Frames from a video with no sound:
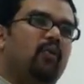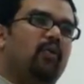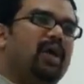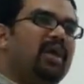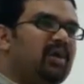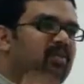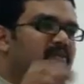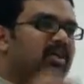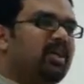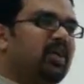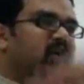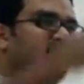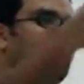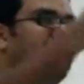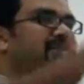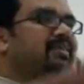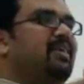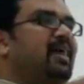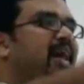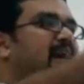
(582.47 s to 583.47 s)
Whenever
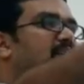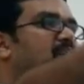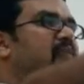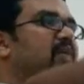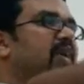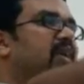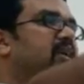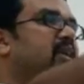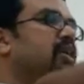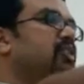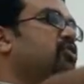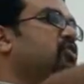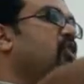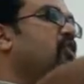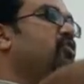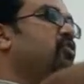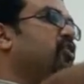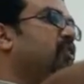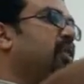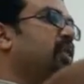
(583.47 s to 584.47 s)
you decide whether a
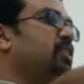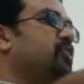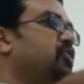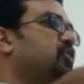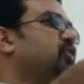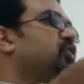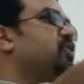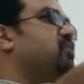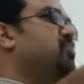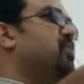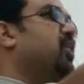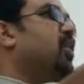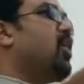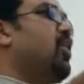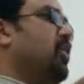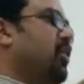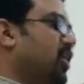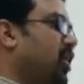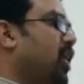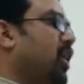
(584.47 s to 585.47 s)
software is usable
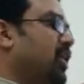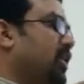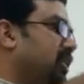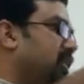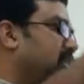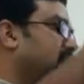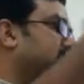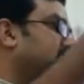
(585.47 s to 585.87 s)
or not,